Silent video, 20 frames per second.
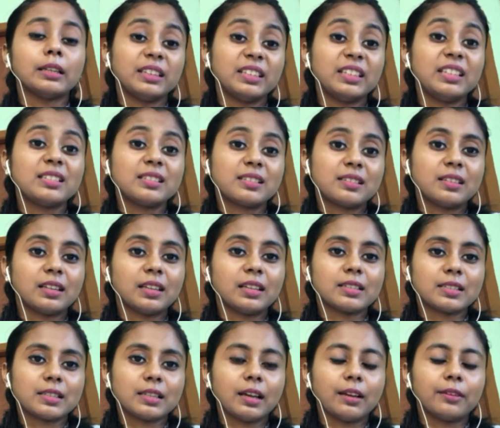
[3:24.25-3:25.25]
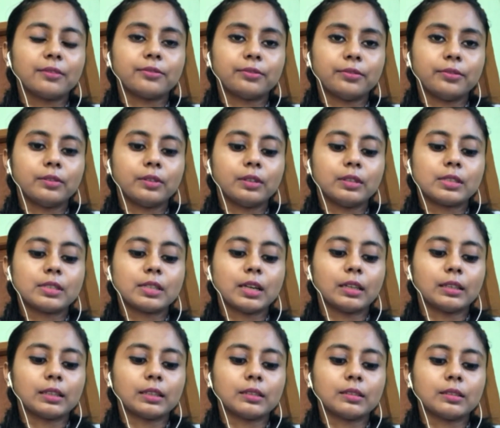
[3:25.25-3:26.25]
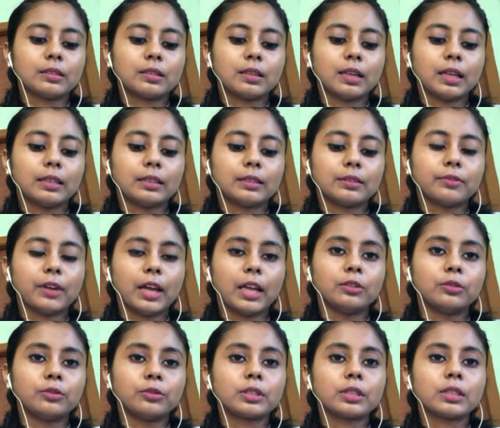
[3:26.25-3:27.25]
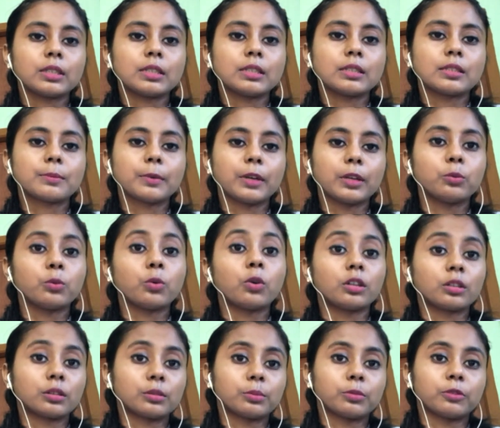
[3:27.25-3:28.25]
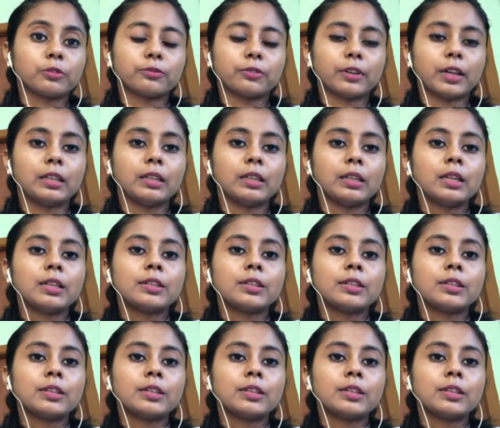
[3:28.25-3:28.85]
these days I've started like valuing is my work profile.